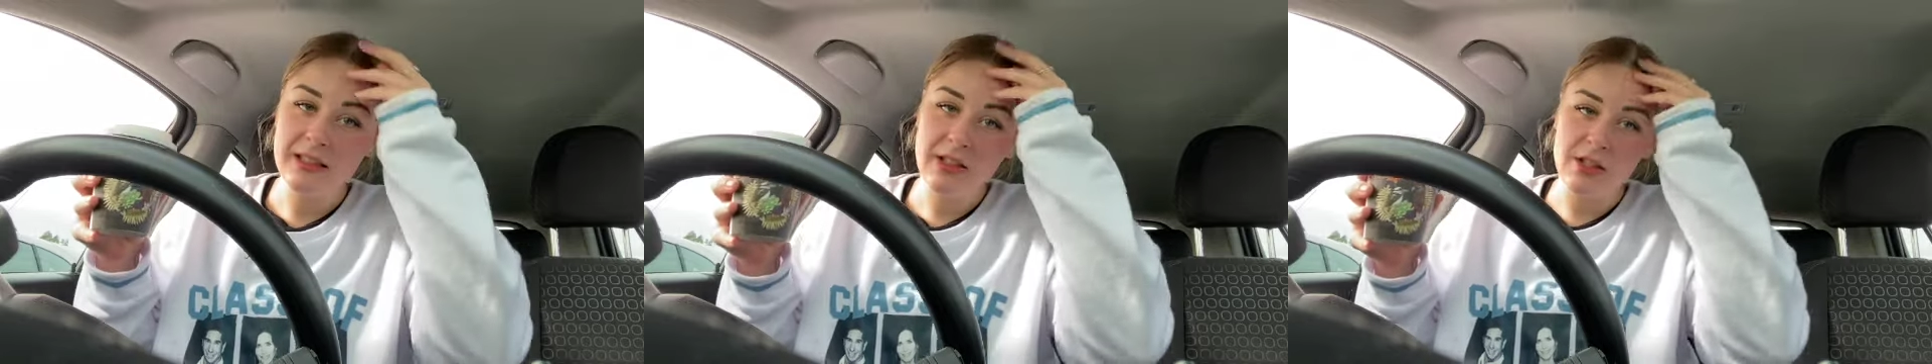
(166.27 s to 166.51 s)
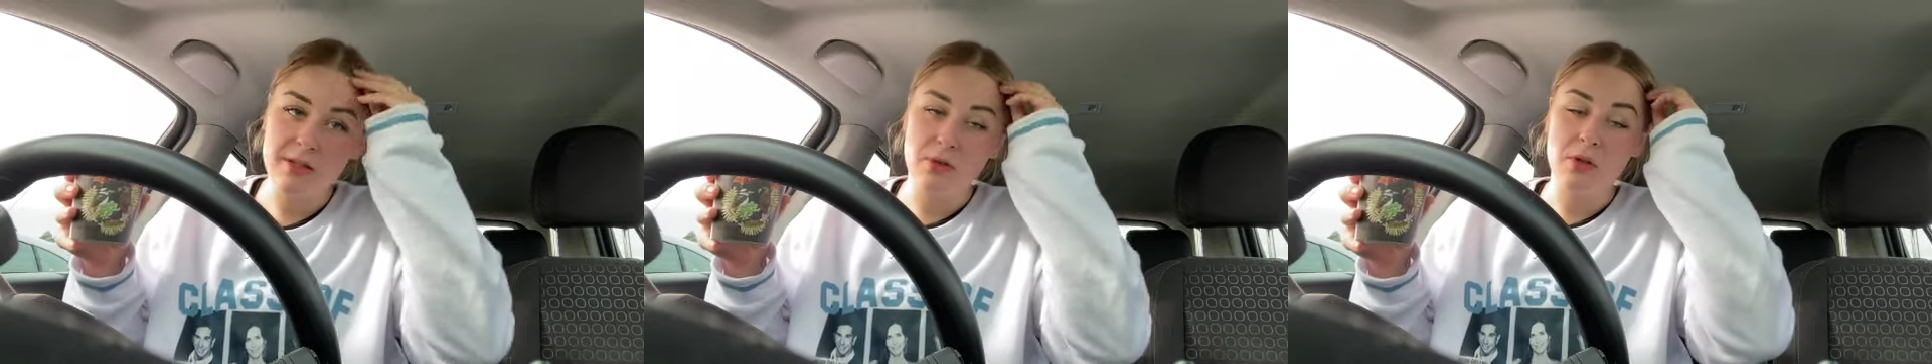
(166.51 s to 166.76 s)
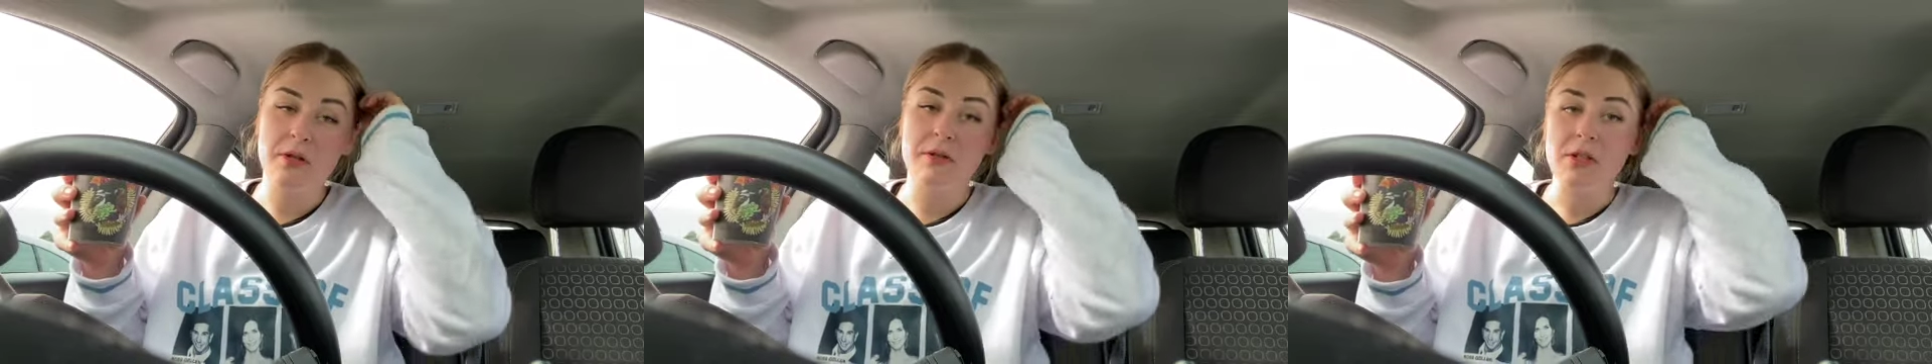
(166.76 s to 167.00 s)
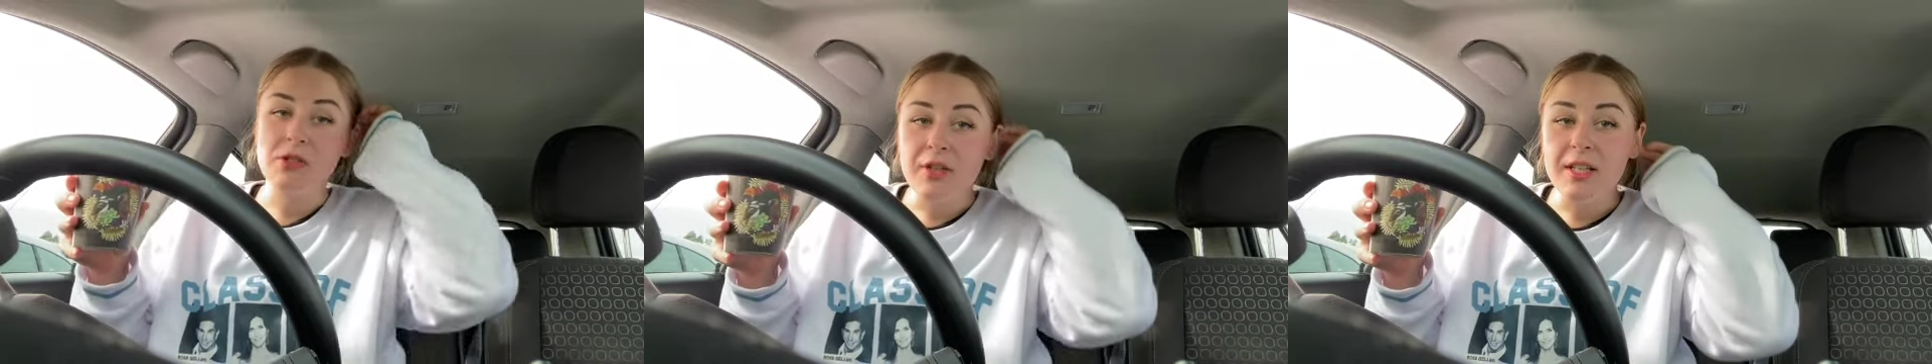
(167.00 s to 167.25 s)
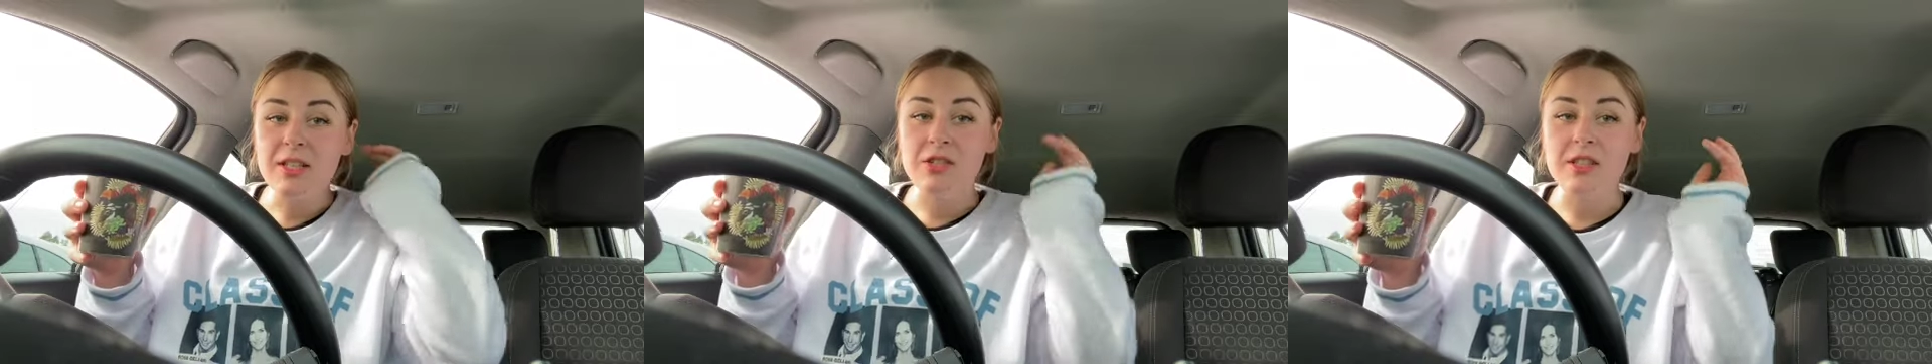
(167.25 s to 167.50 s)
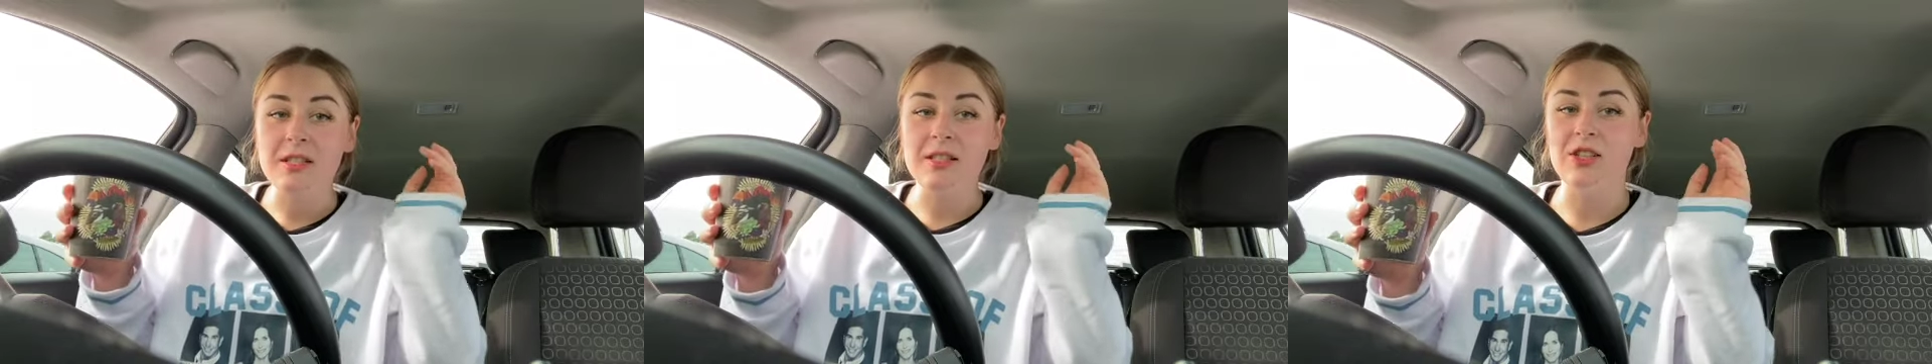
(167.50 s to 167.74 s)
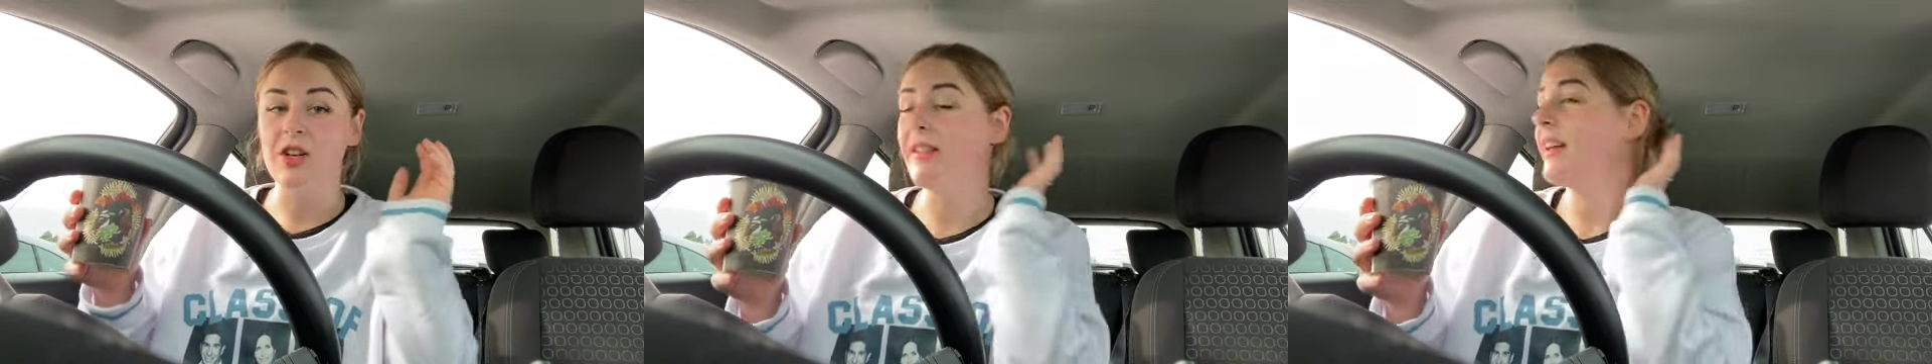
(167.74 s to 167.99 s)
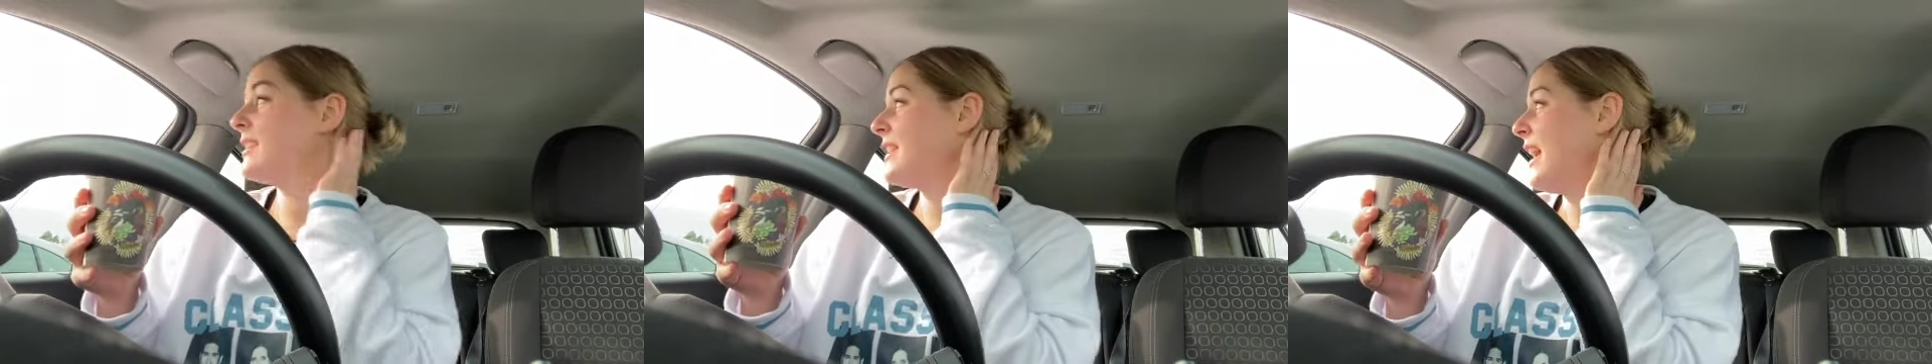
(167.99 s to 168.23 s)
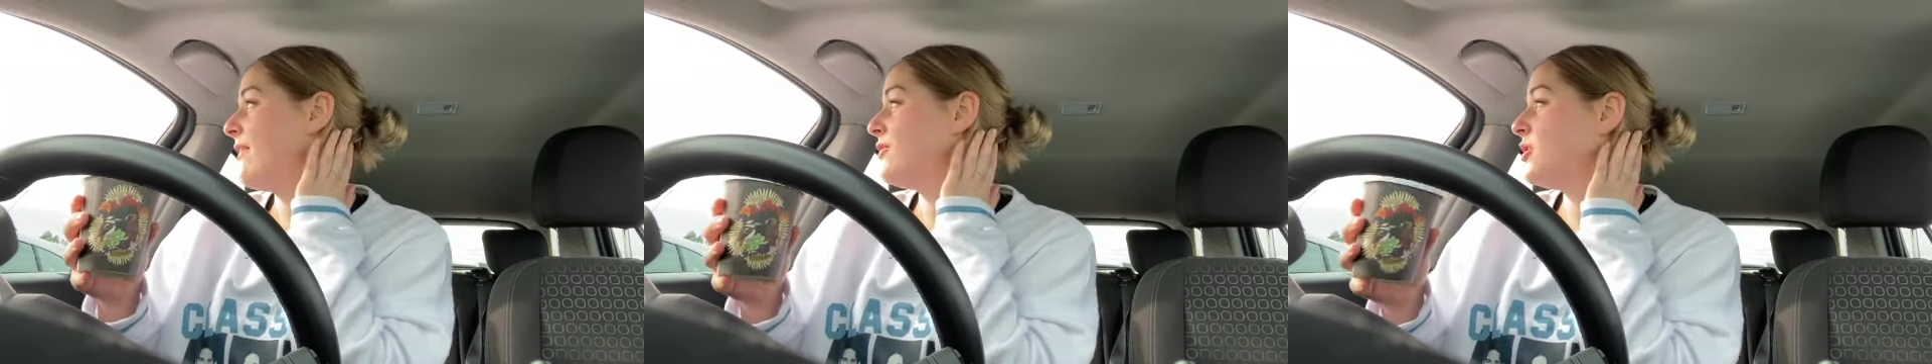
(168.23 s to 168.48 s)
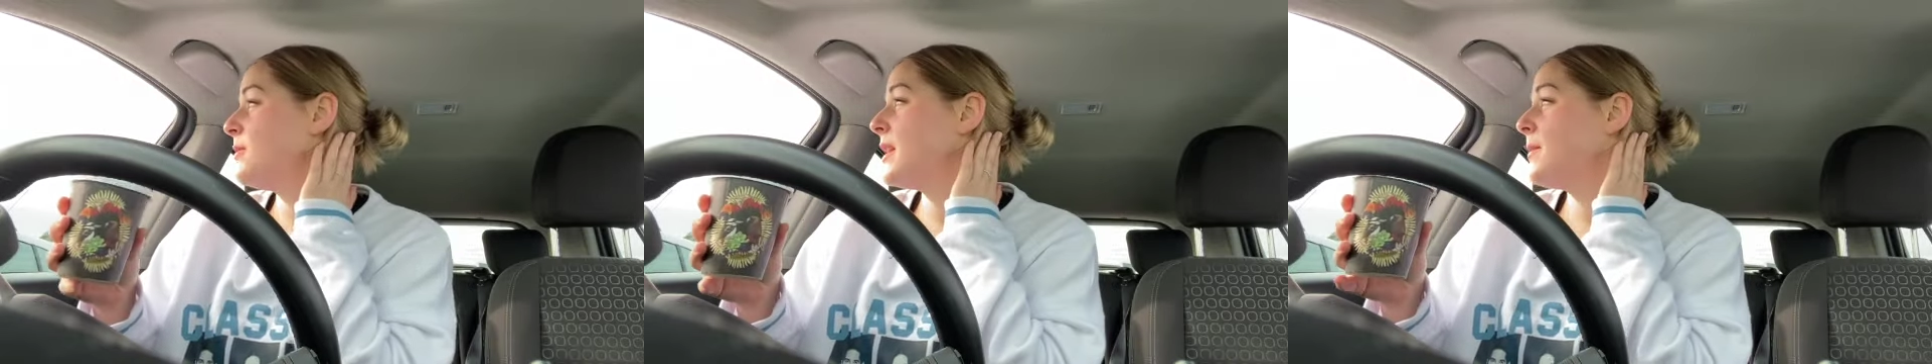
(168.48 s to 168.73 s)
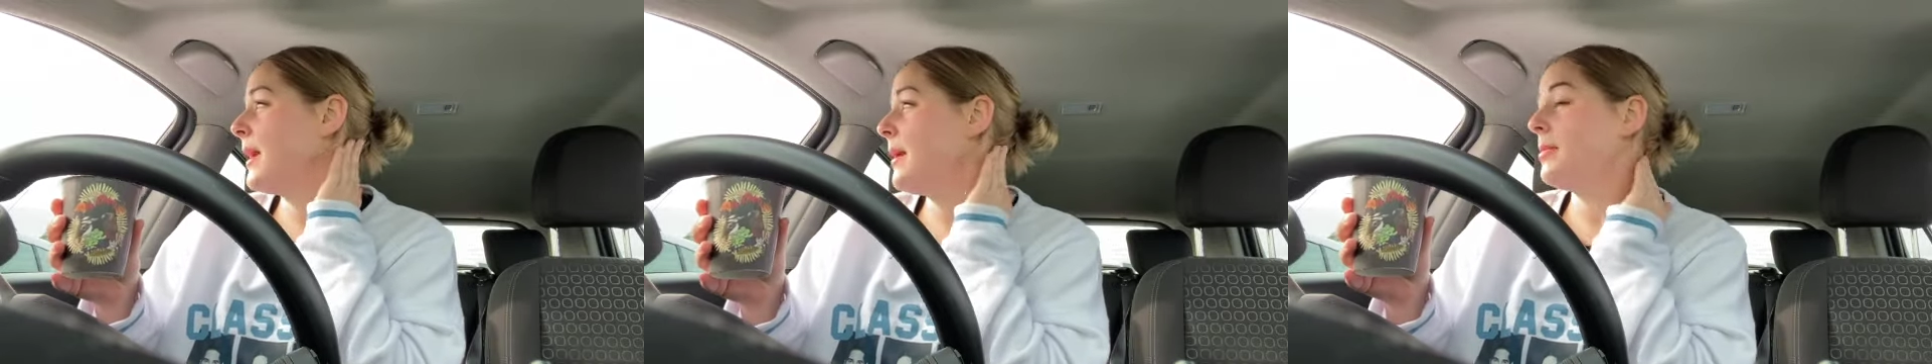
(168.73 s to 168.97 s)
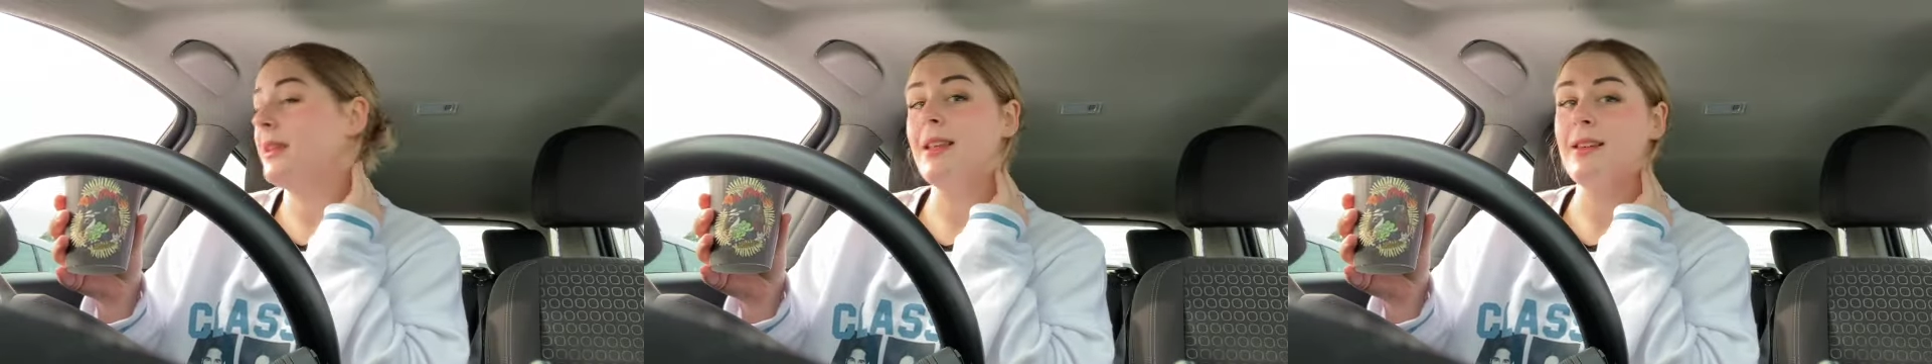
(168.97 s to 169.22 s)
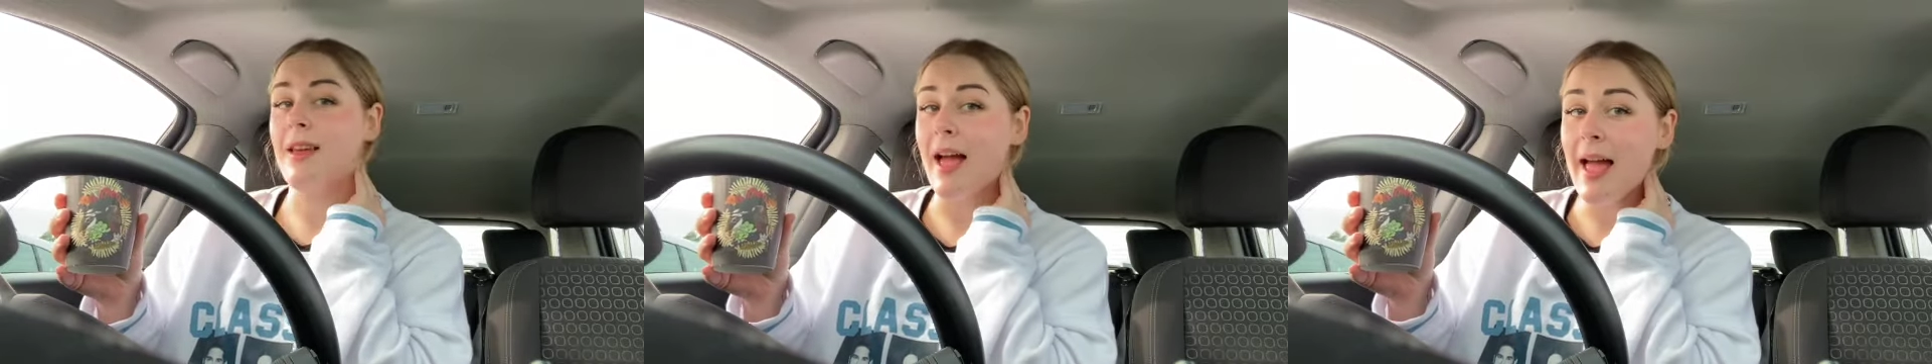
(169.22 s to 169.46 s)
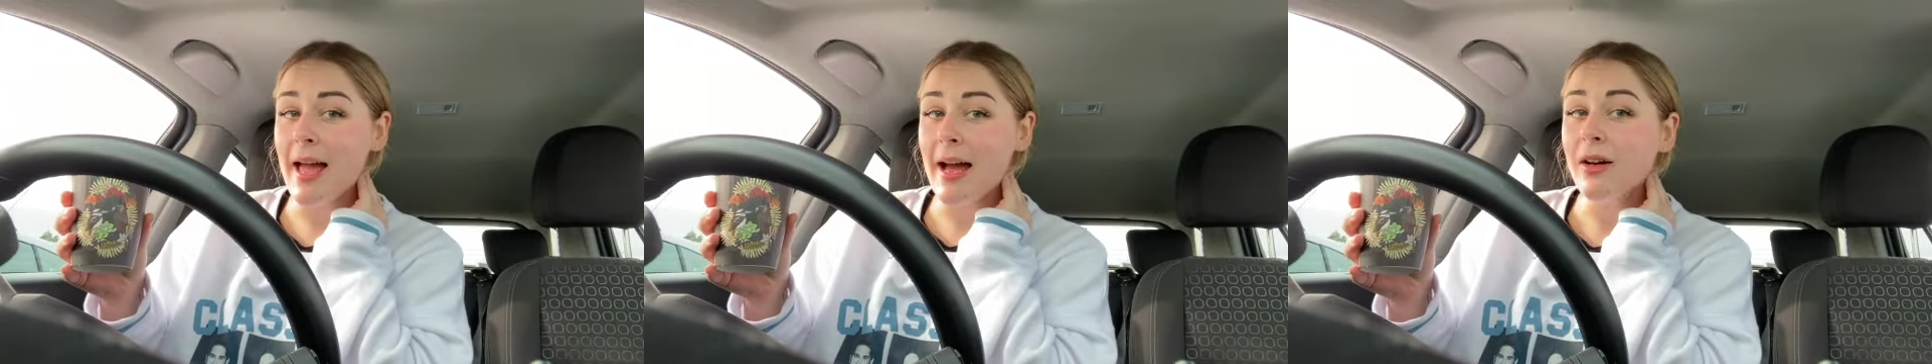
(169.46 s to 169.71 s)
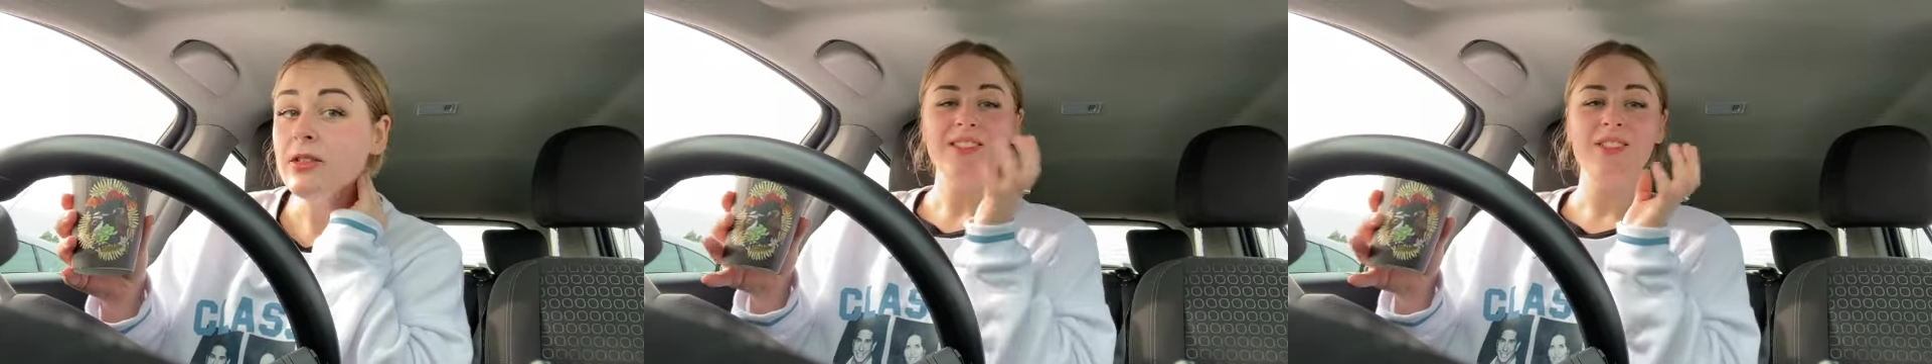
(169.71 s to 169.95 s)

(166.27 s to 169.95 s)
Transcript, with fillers: because of all the restrictions. You're not allowed to have too many people in your house.